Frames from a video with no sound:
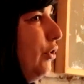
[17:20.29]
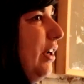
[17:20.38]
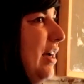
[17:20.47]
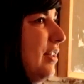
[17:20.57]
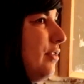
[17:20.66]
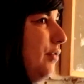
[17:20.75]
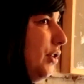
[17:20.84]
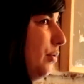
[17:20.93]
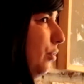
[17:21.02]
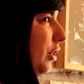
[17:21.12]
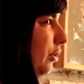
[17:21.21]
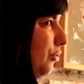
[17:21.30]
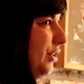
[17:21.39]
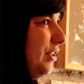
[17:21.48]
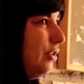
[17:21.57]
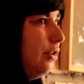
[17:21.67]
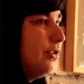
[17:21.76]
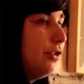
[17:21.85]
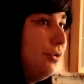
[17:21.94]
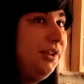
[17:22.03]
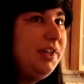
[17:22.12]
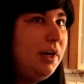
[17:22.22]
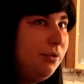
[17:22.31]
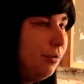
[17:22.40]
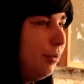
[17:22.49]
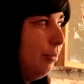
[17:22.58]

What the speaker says: whereas first world countries are slowing down their